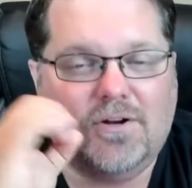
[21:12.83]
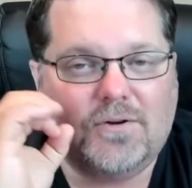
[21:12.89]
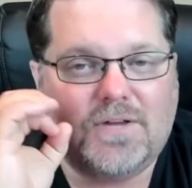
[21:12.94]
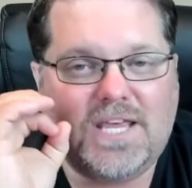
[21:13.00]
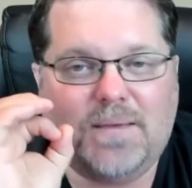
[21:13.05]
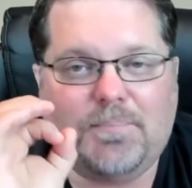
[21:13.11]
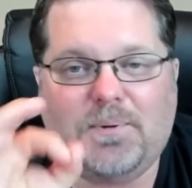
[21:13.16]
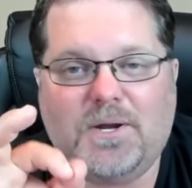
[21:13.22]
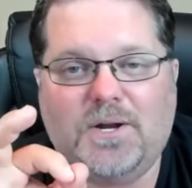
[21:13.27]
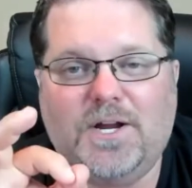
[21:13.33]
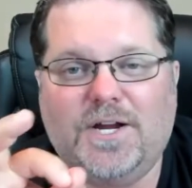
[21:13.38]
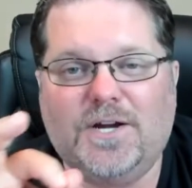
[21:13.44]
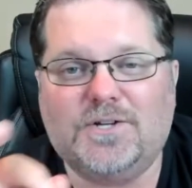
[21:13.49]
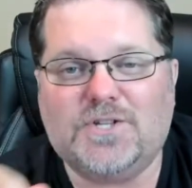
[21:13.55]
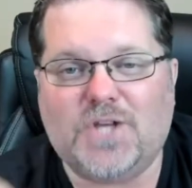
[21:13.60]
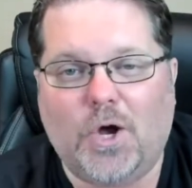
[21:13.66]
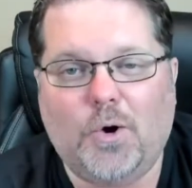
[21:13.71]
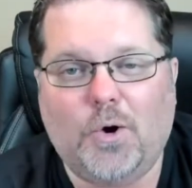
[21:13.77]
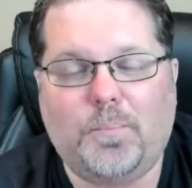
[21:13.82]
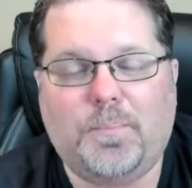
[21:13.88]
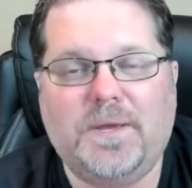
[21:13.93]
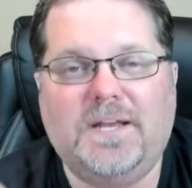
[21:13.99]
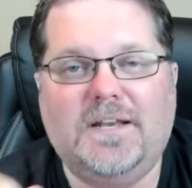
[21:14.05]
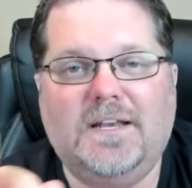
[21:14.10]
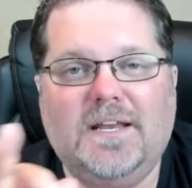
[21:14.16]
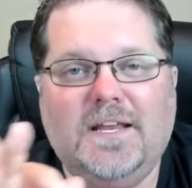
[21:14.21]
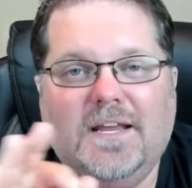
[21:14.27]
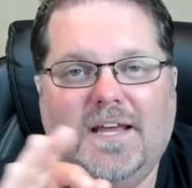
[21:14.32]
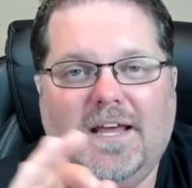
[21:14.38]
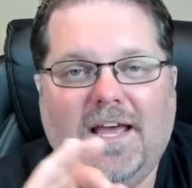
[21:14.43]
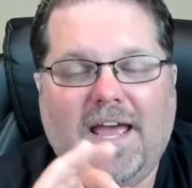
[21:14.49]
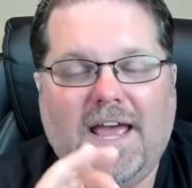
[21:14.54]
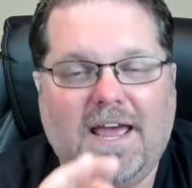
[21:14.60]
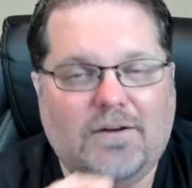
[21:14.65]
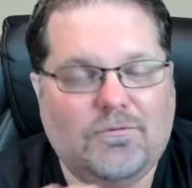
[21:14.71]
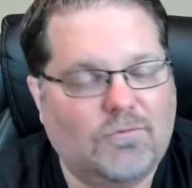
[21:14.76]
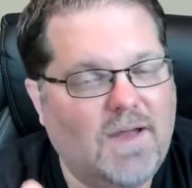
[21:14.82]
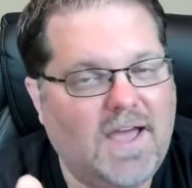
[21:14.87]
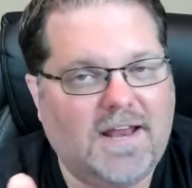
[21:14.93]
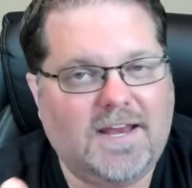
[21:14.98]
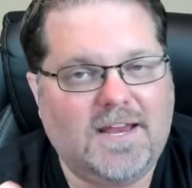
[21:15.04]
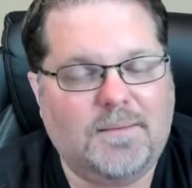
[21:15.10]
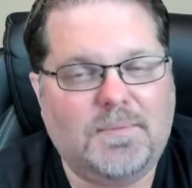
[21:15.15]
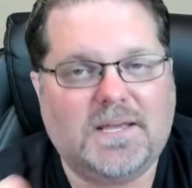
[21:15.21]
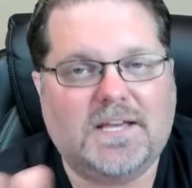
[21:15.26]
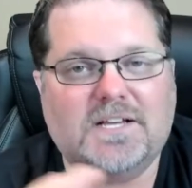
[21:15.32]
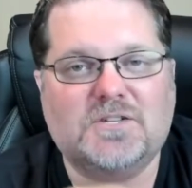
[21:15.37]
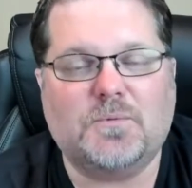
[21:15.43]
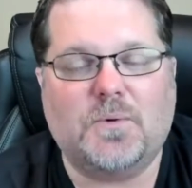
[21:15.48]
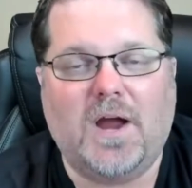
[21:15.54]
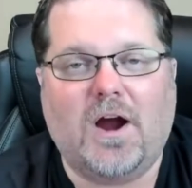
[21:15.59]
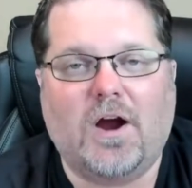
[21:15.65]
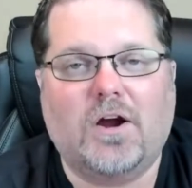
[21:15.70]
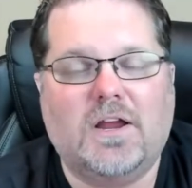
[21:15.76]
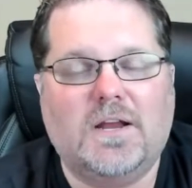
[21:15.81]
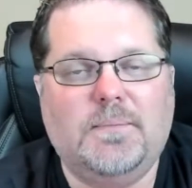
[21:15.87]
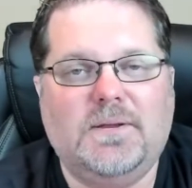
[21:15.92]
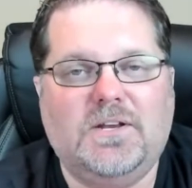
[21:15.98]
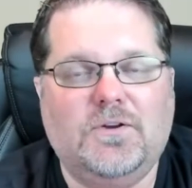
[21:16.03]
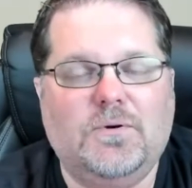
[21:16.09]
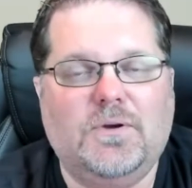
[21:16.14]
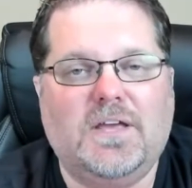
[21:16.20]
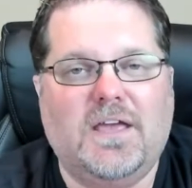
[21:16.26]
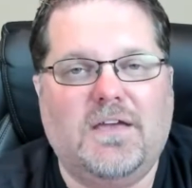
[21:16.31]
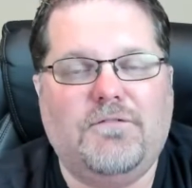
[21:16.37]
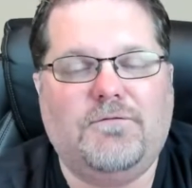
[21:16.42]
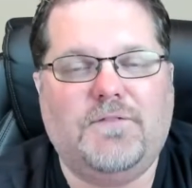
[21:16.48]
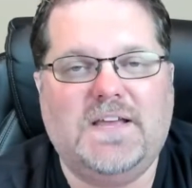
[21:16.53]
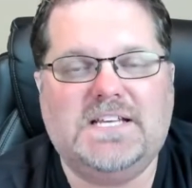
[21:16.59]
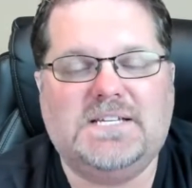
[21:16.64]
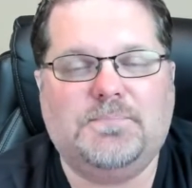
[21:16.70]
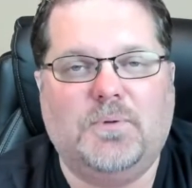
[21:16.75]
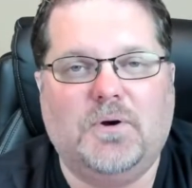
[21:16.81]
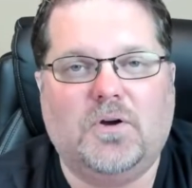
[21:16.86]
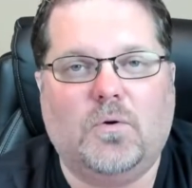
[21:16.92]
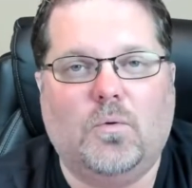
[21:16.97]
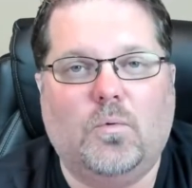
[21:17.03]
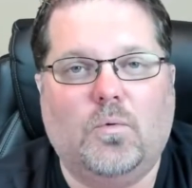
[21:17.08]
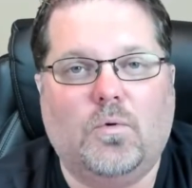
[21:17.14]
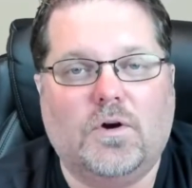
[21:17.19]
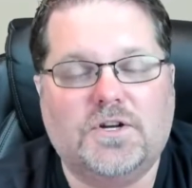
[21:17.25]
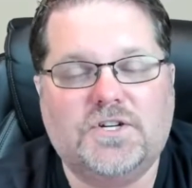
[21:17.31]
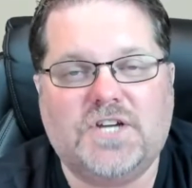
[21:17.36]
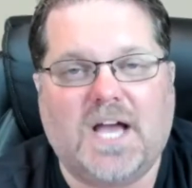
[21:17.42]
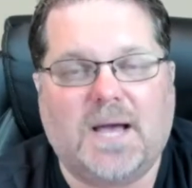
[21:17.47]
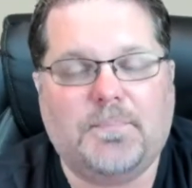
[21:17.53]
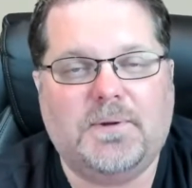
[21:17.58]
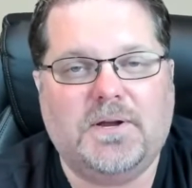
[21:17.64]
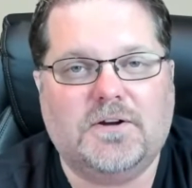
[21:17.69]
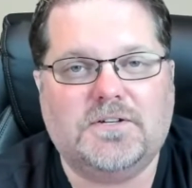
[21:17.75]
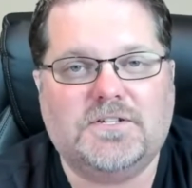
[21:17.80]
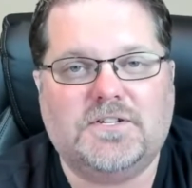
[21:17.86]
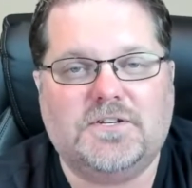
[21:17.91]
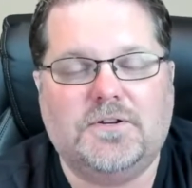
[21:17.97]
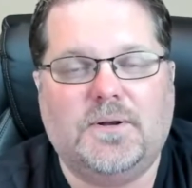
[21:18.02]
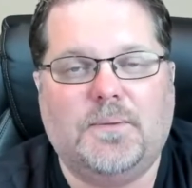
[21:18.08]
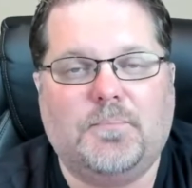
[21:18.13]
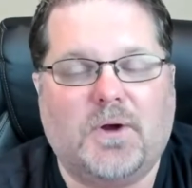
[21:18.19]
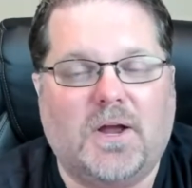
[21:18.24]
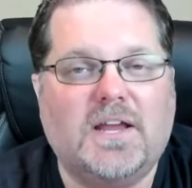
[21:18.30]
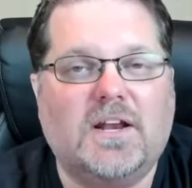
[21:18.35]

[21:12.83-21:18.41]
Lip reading: keep your ears open and ready, because we are going to be doing a Facebook workshop here soon. It's